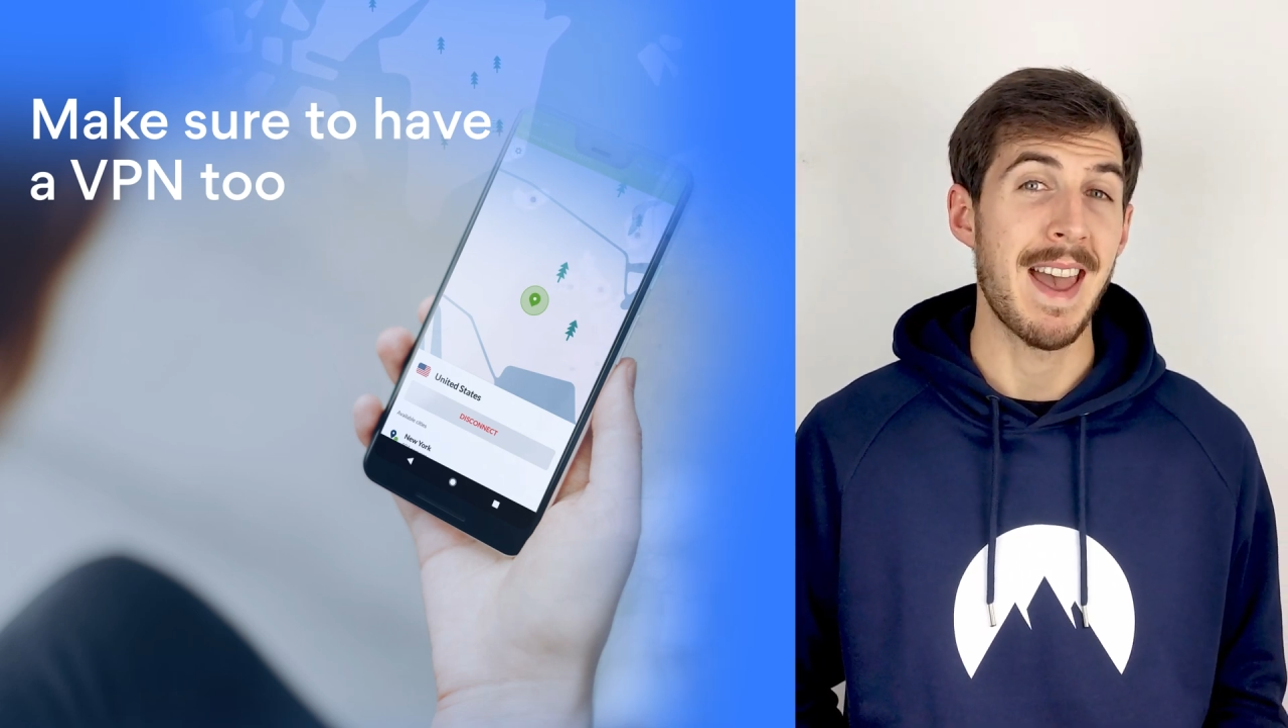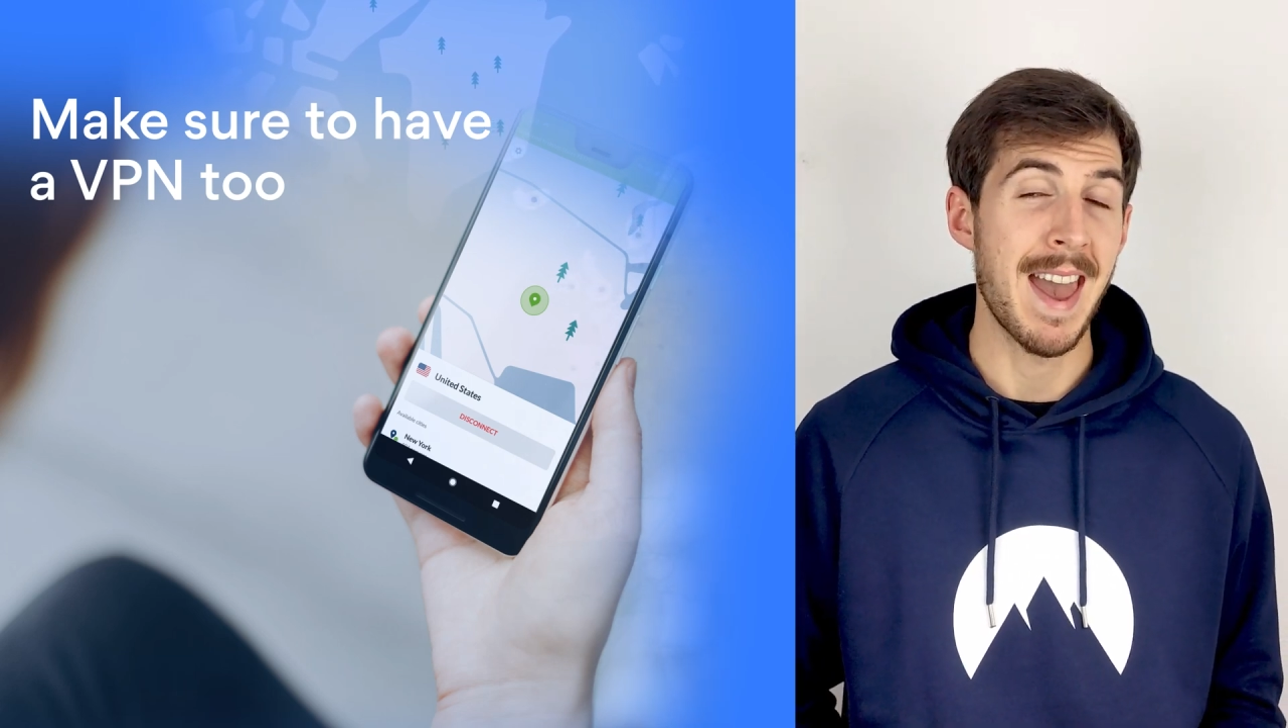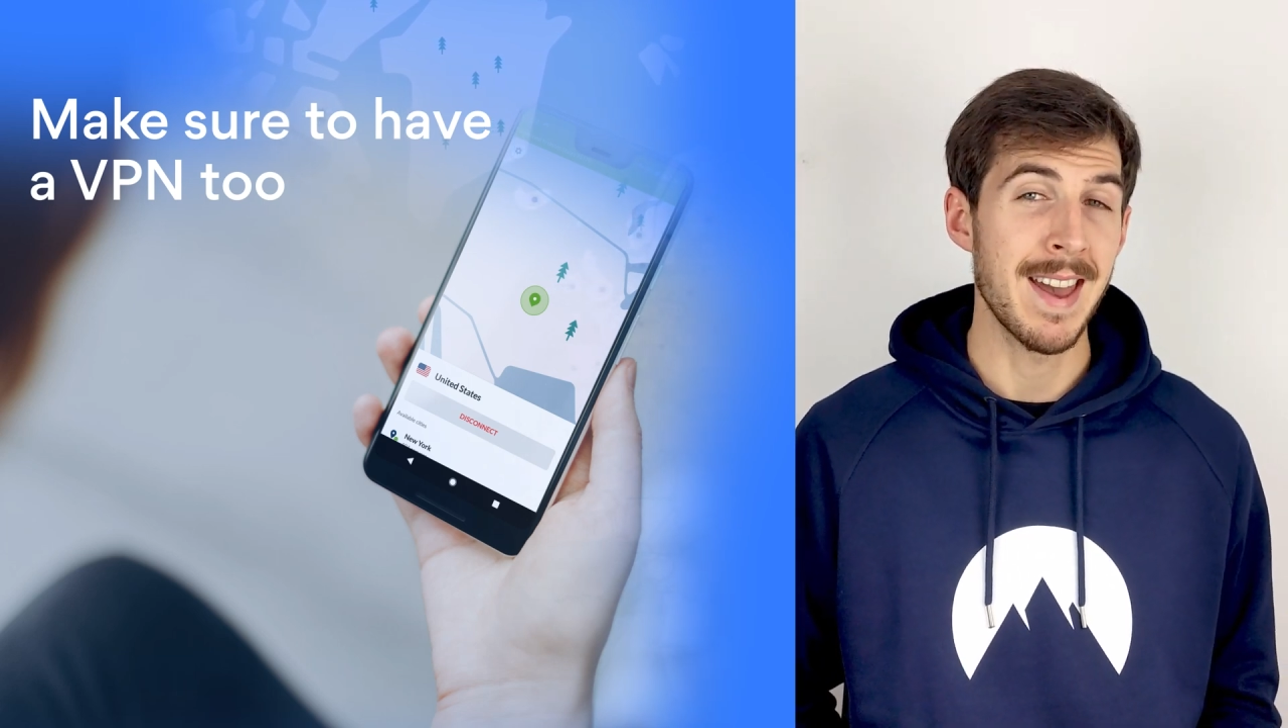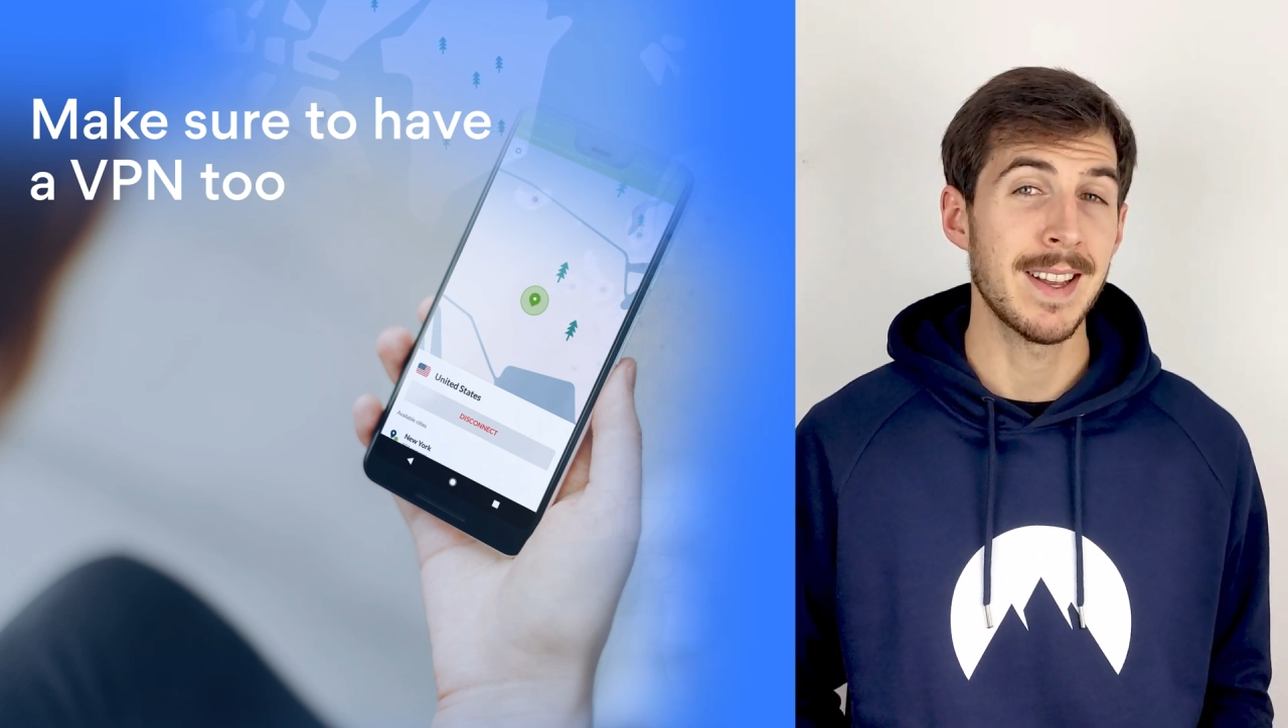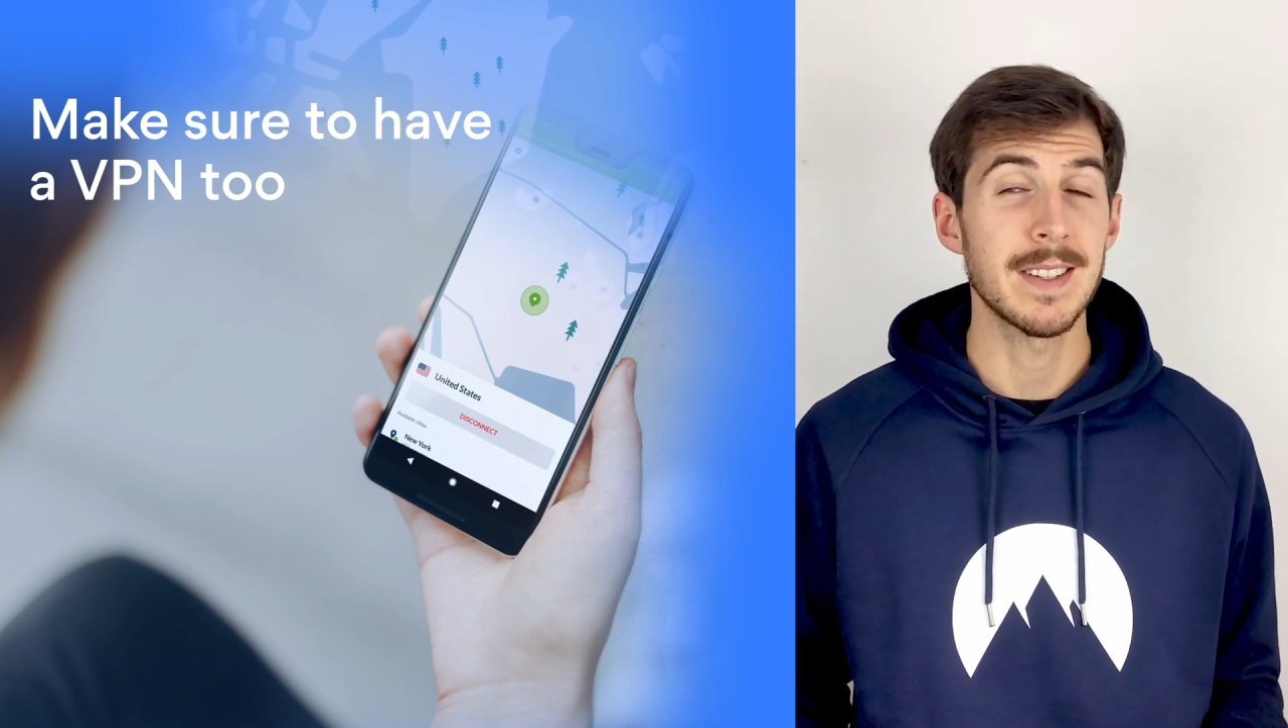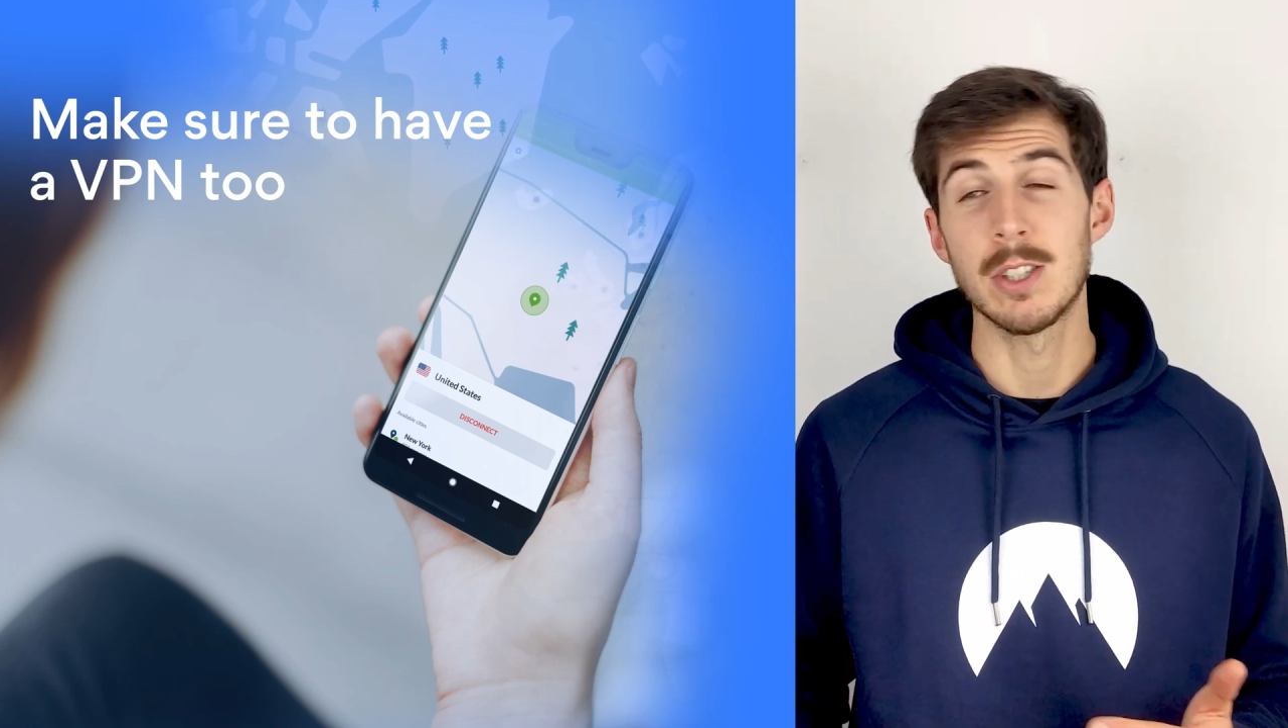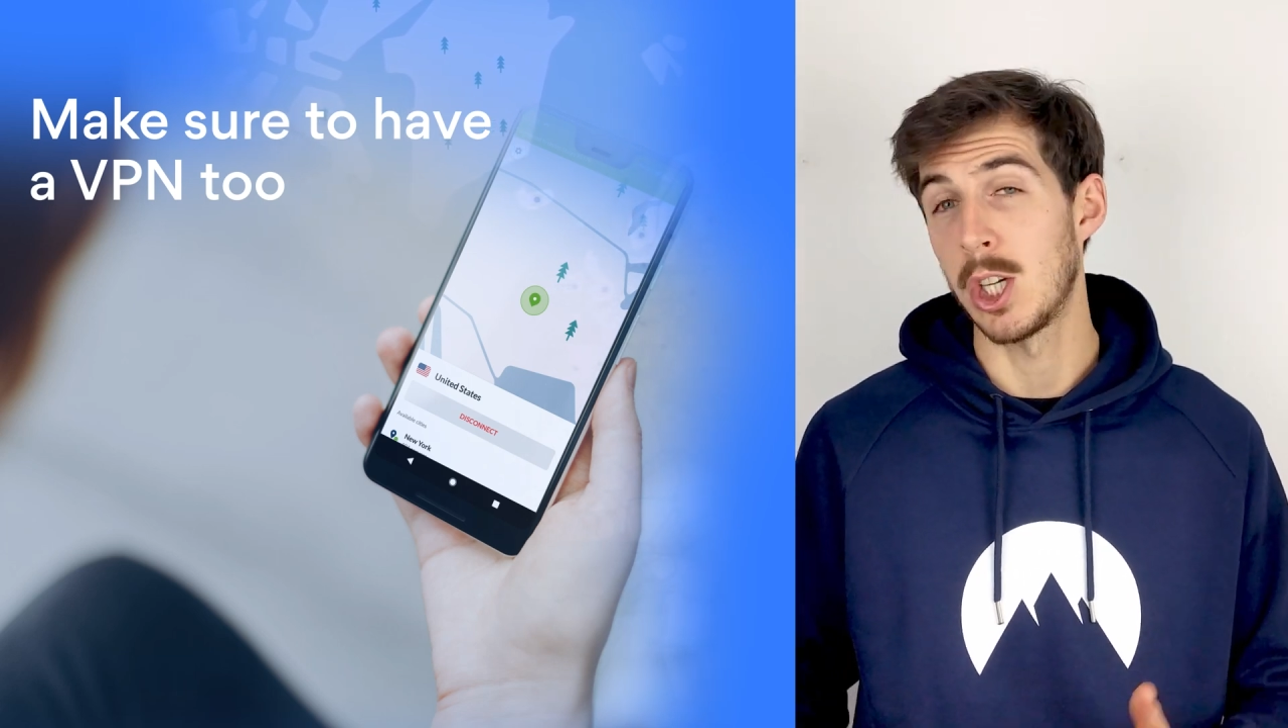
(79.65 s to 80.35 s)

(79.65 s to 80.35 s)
and